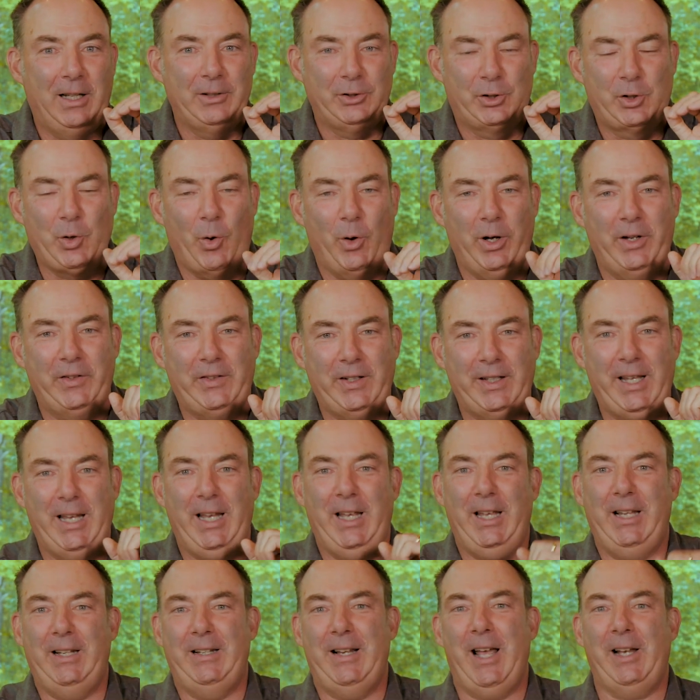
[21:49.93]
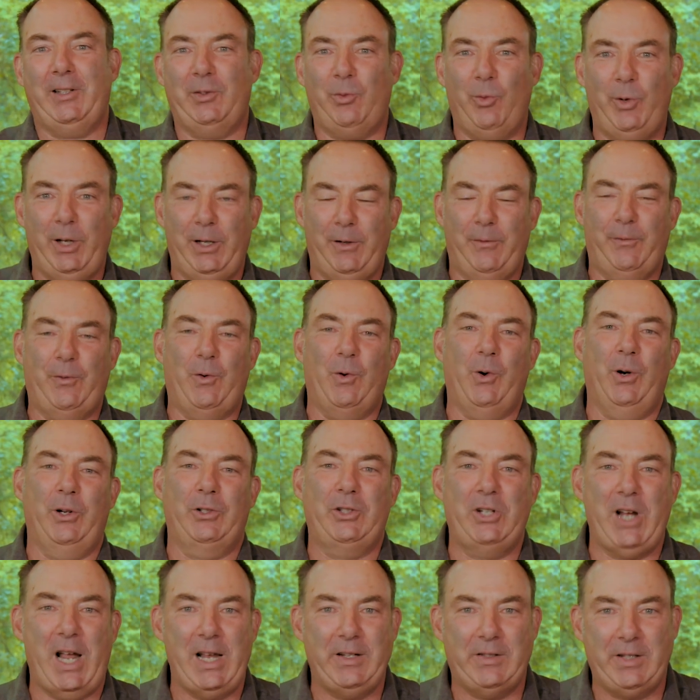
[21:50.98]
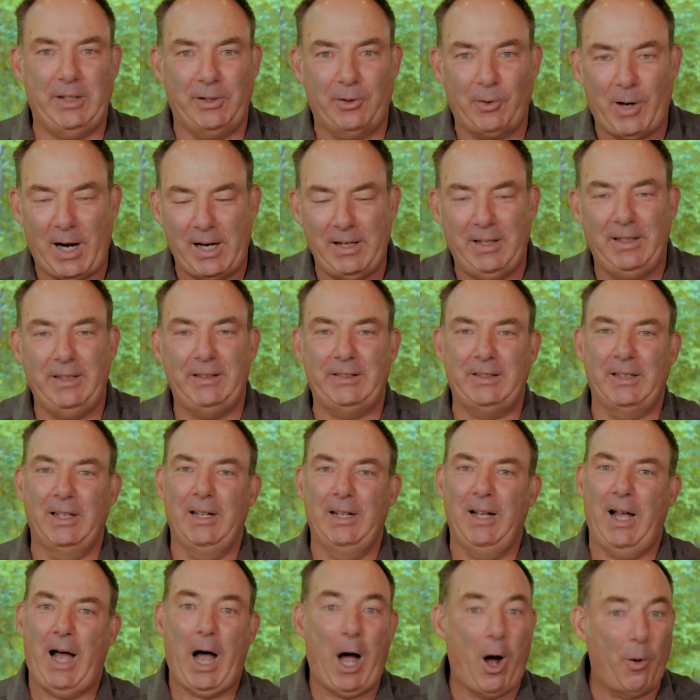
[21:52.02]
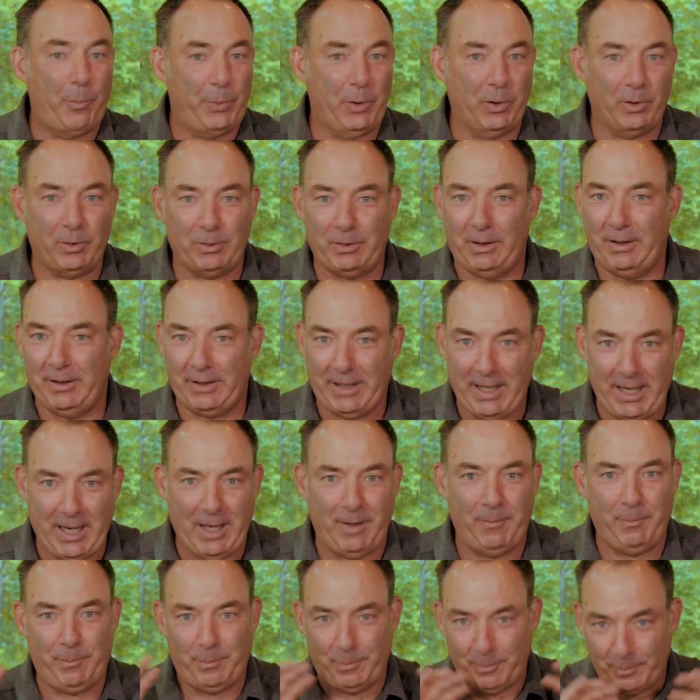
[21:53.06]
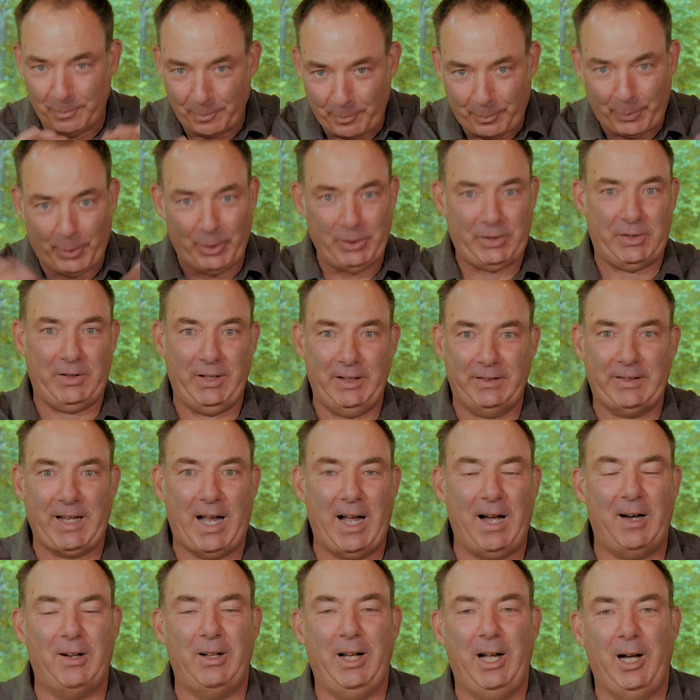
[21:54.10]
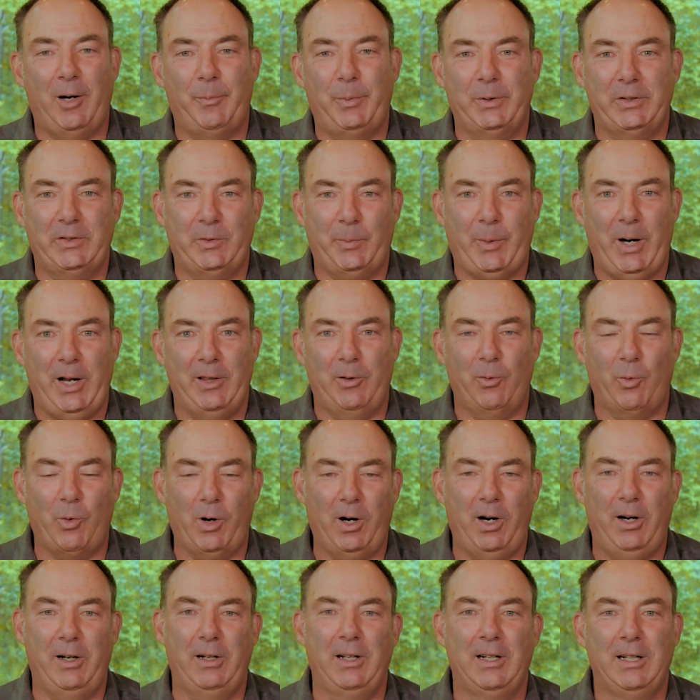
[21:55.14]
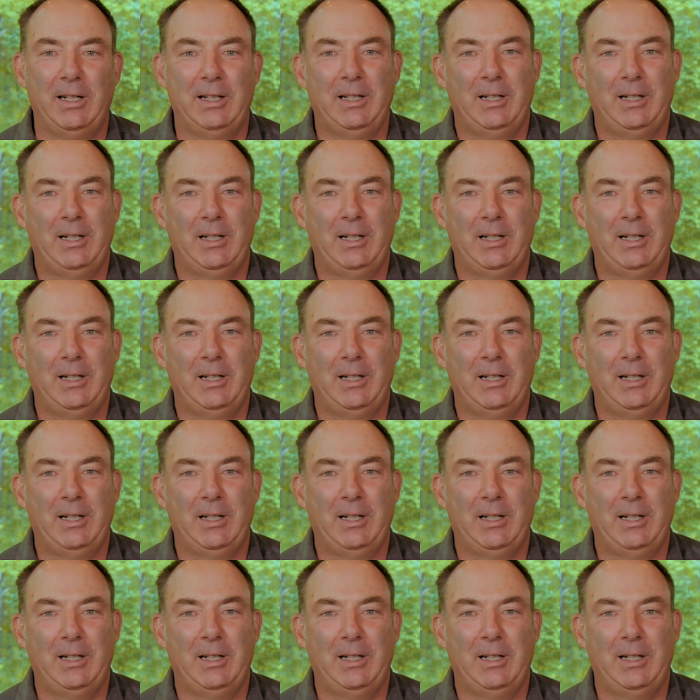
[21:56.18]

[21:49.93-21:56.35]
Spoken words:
join us again next week for Chasing Greatness. I hope you'll, again, push this out, help us spread the word.